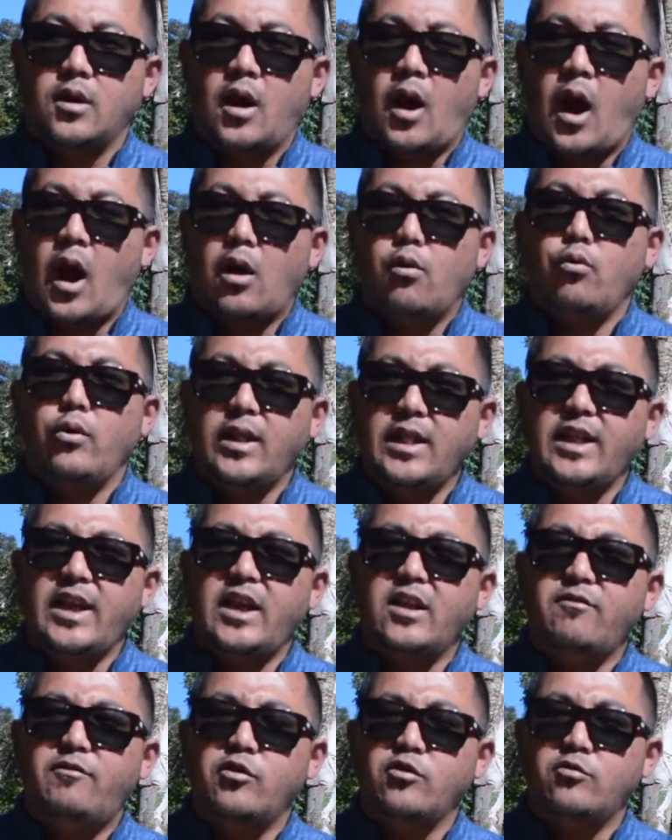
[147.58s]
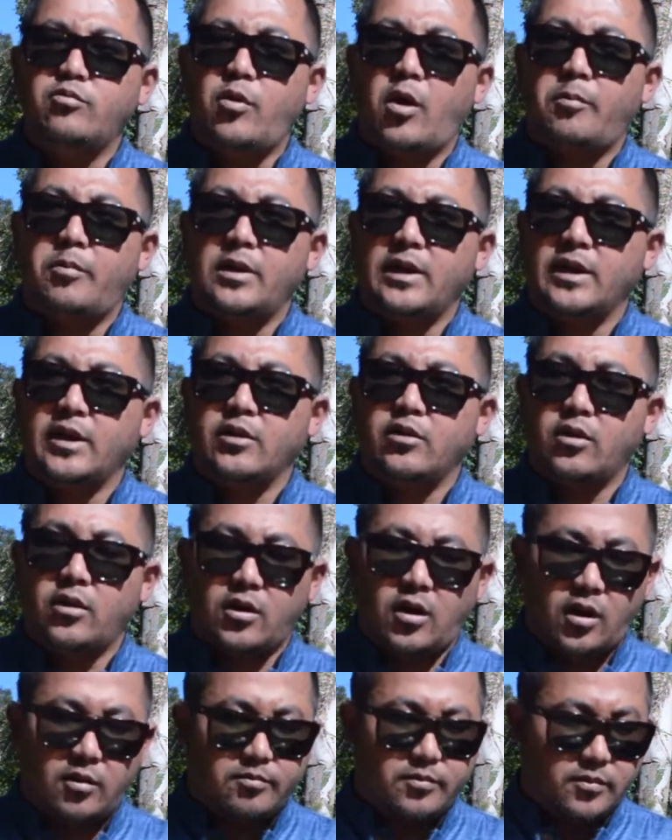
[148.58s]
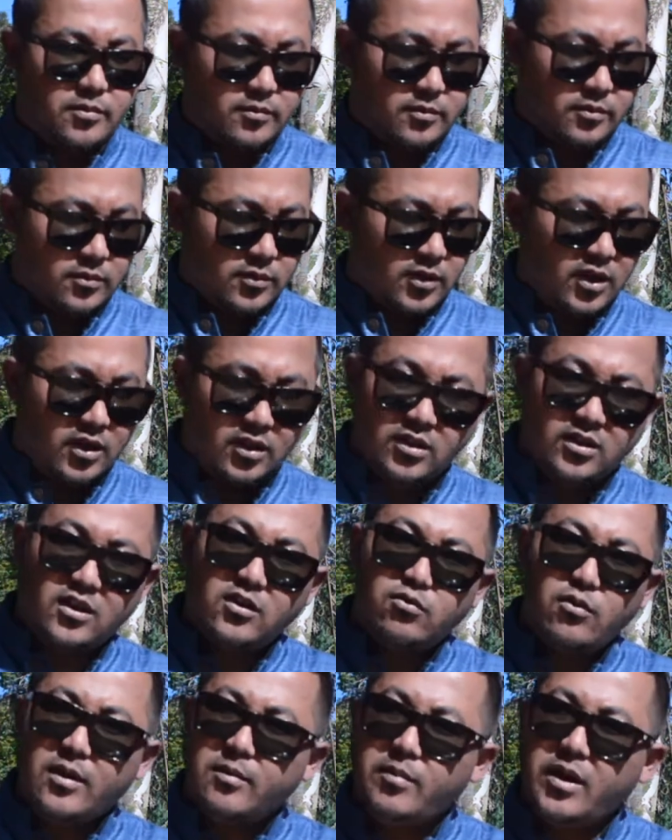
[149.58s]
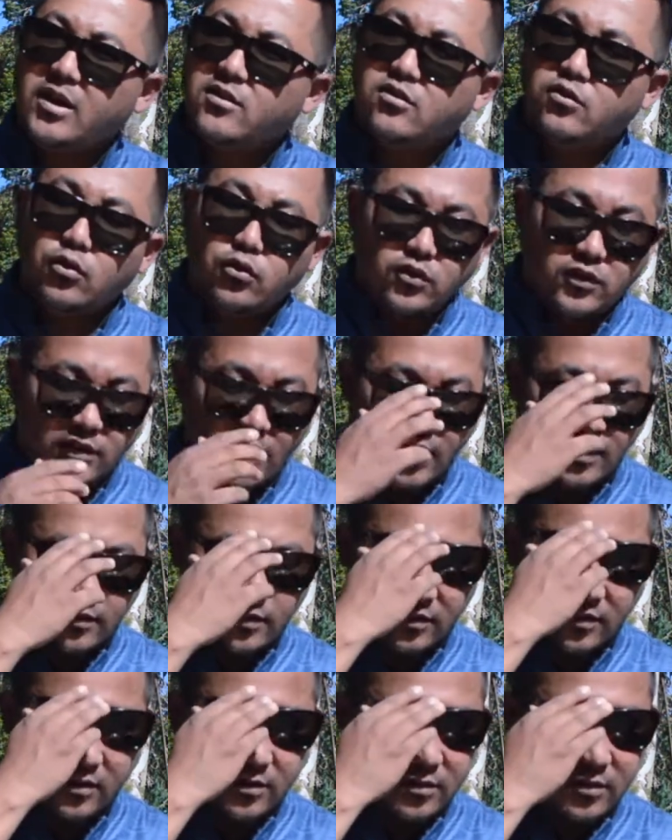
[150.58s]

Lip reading: How will they infuse properly in your cup? This one makes no sense.